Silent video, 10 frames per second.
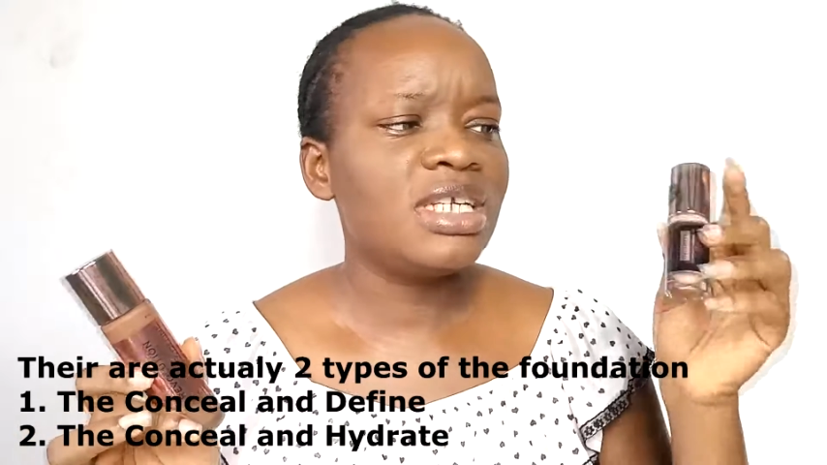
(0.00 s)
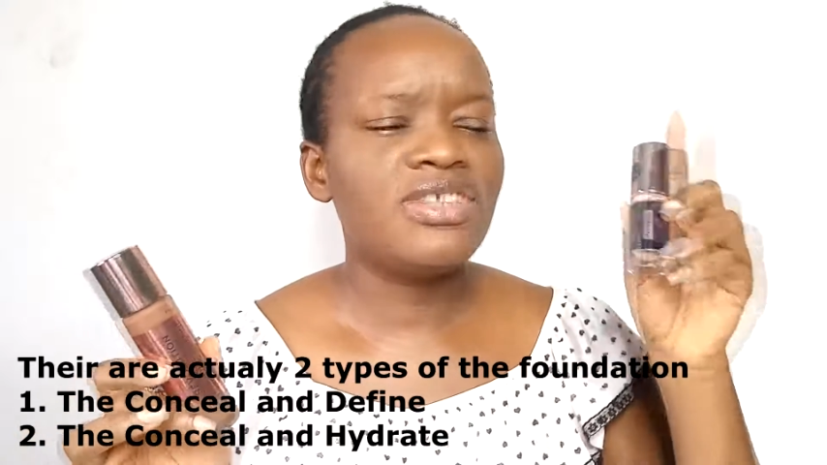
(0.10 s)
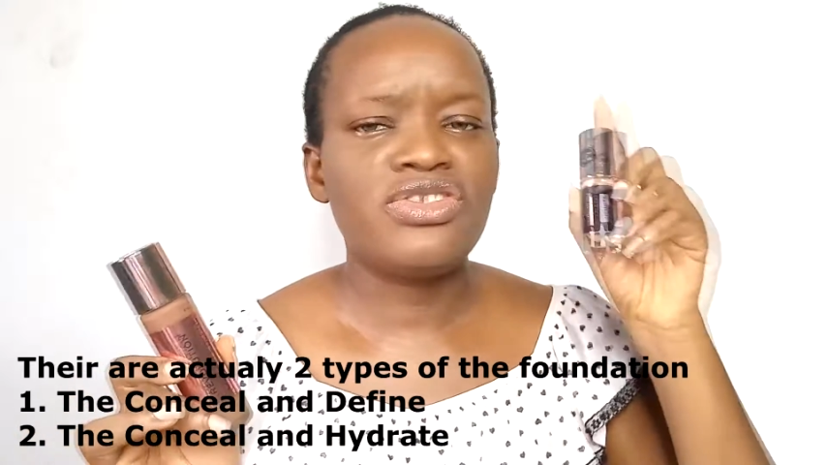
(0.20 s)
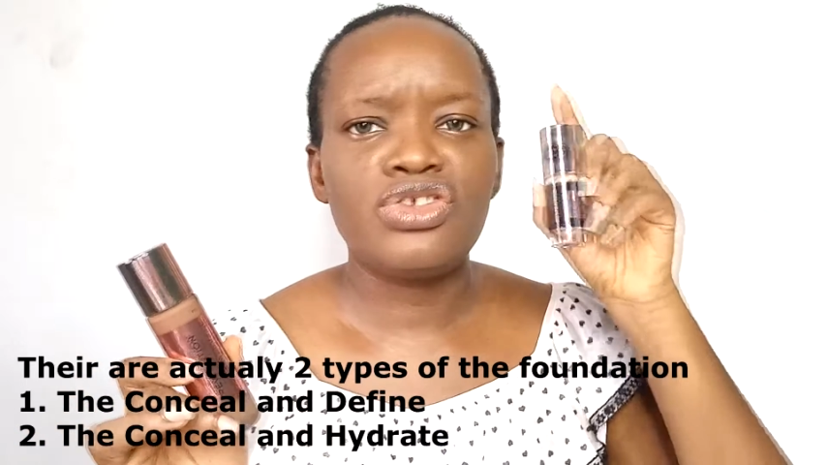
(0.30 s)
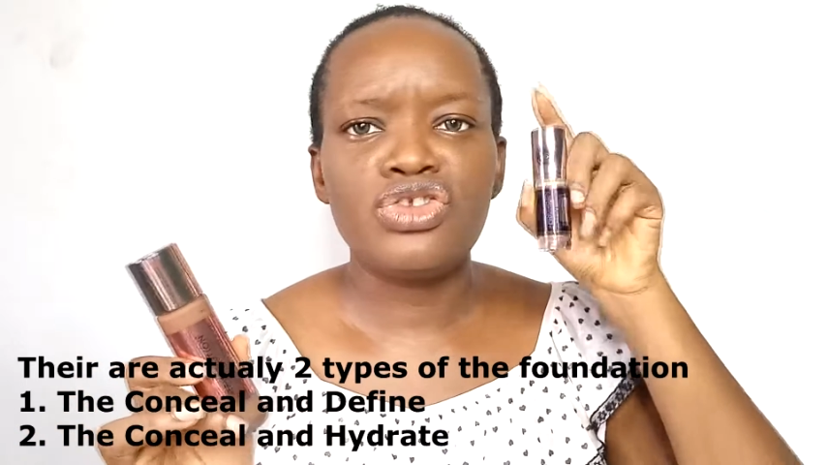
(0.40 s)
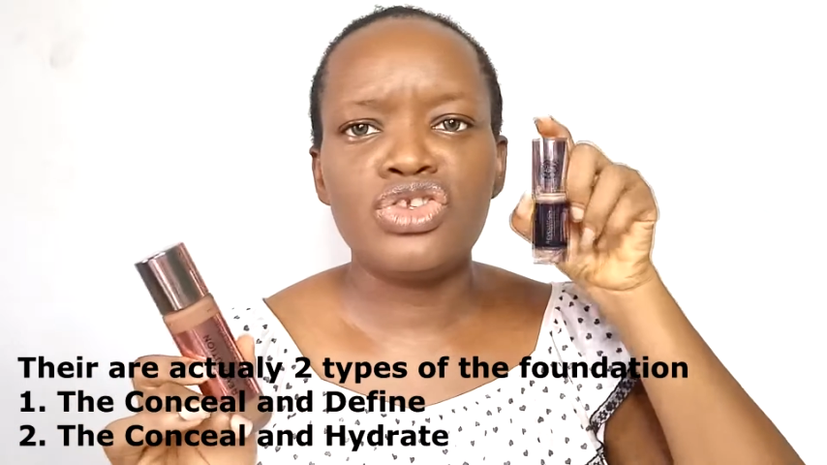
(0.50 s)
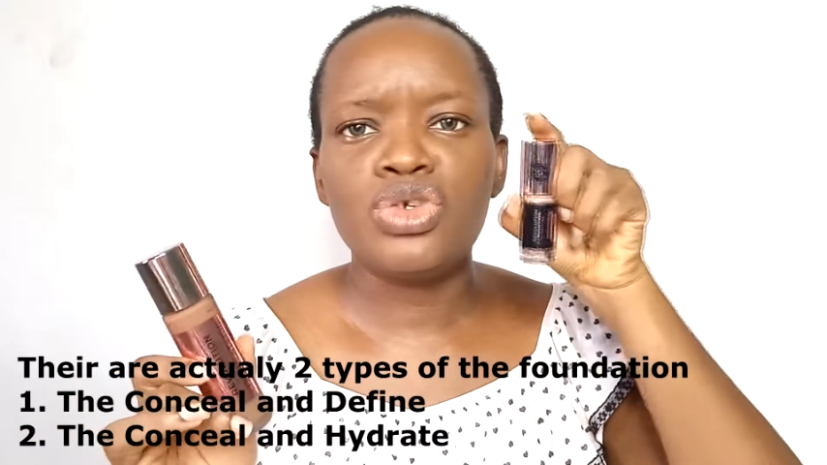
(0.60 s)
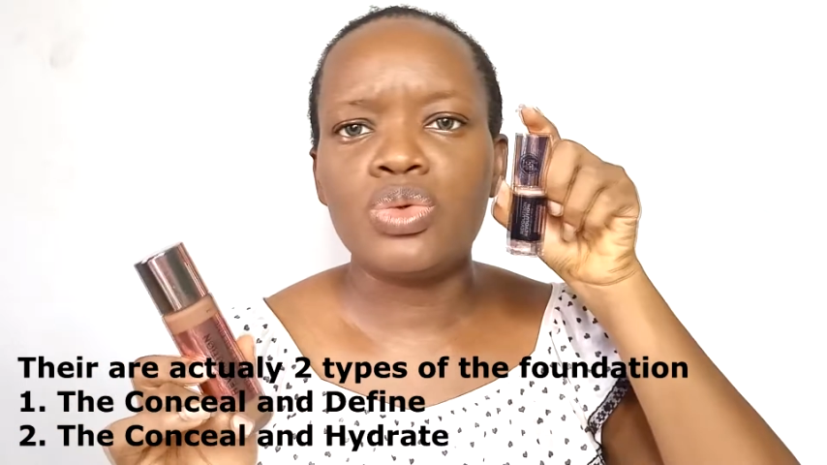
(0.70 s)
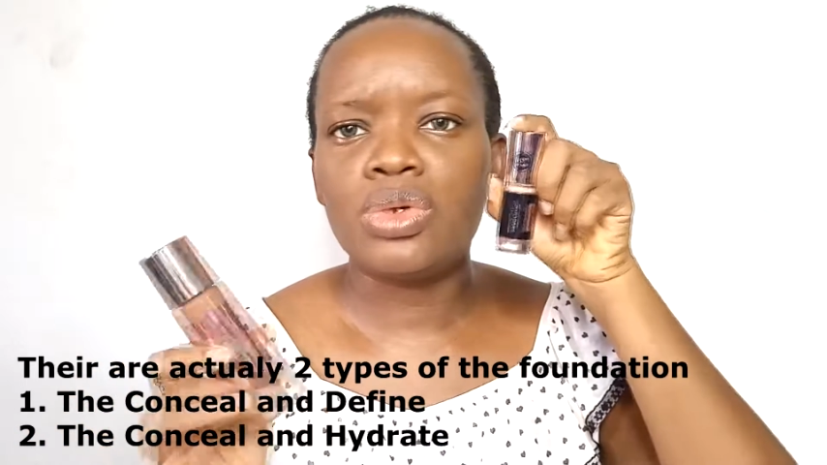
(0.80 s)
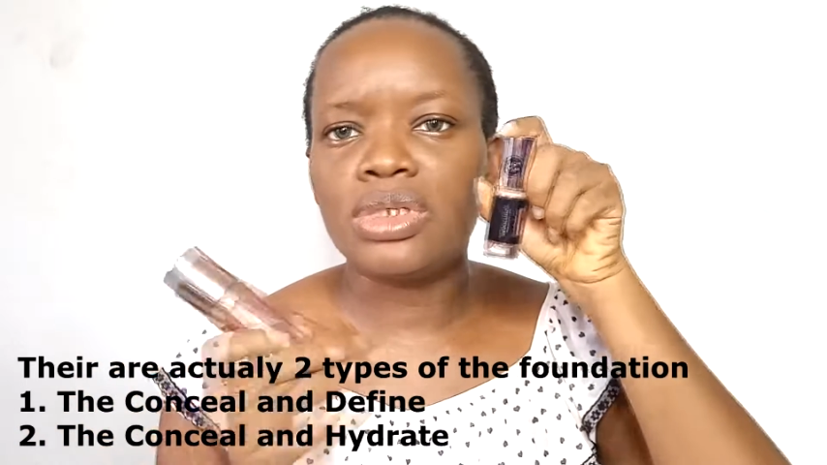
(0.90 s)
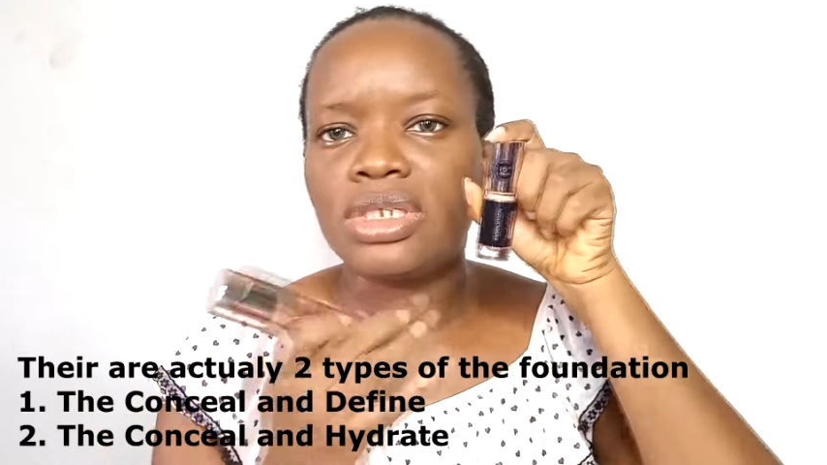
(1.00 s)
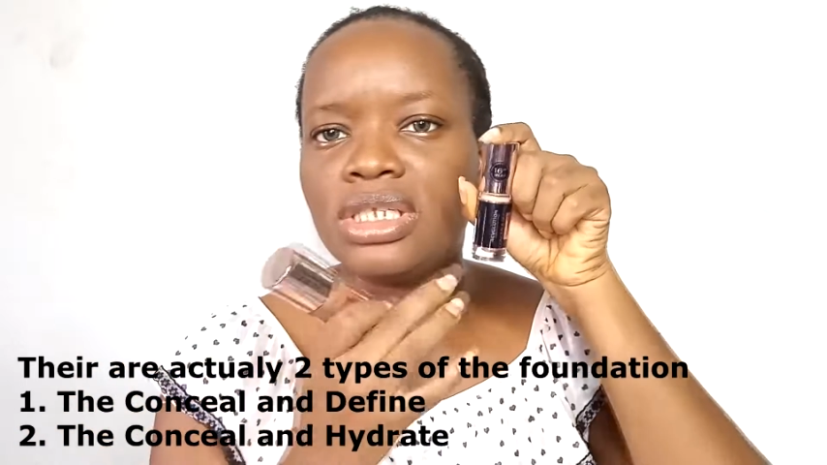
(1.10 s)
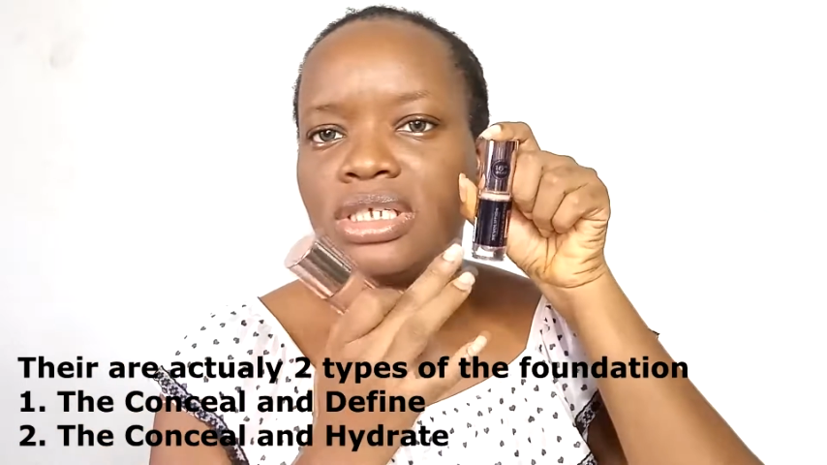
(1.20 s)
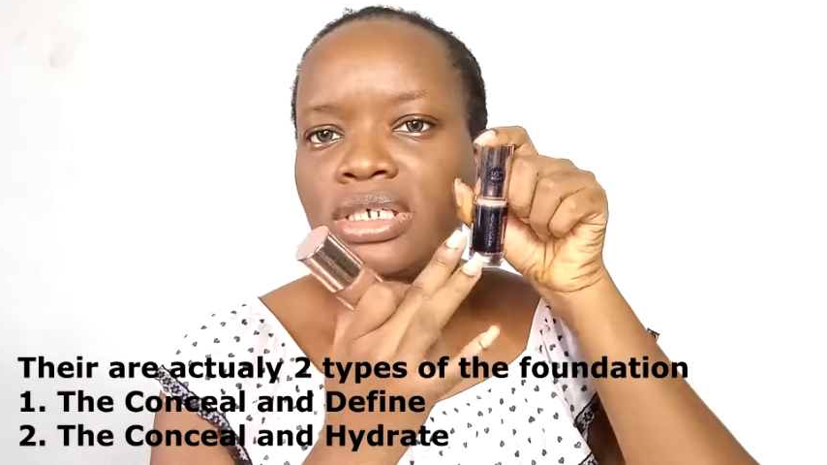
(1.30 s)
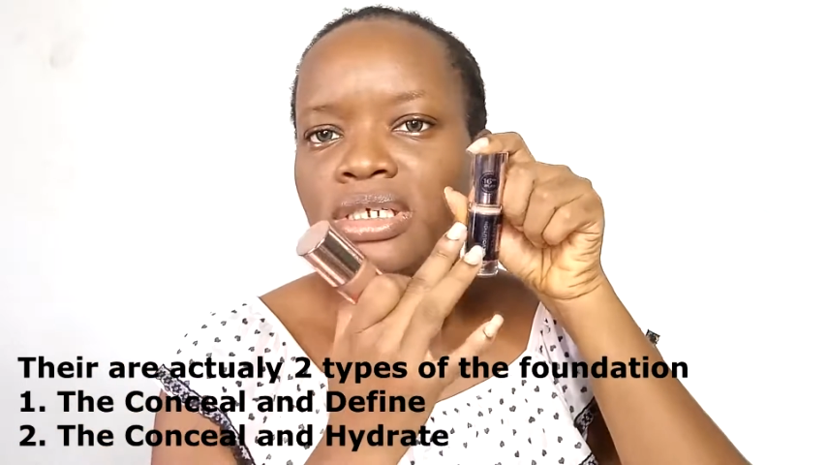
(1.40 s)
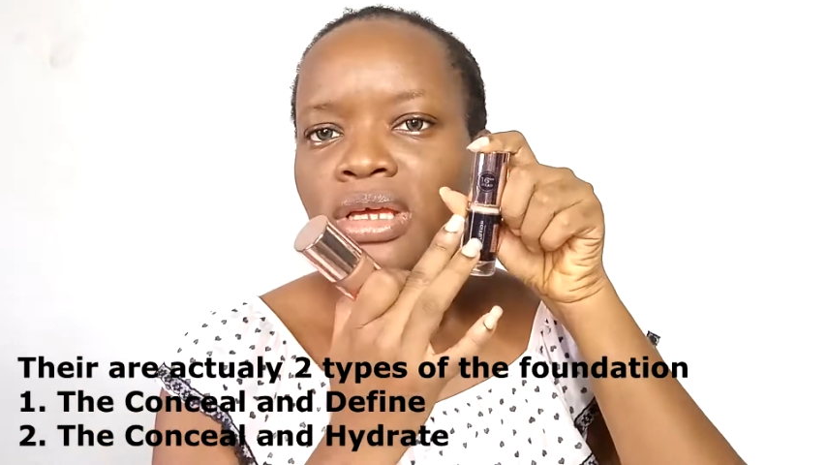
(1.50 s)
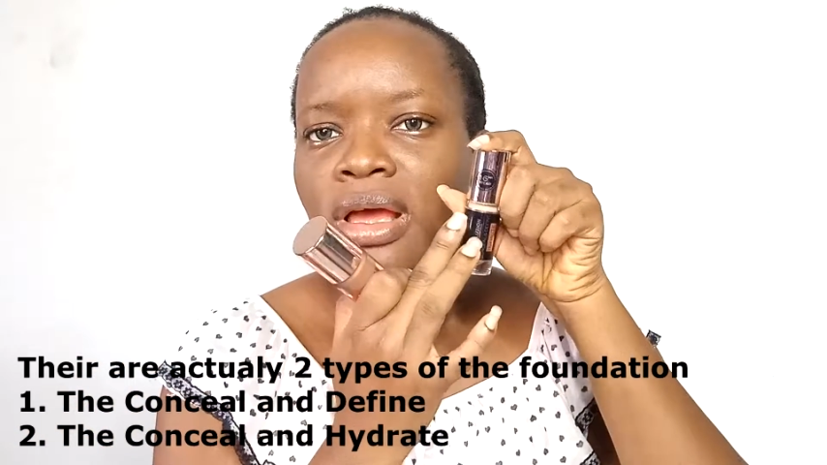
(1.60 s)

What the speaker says: is the new one. The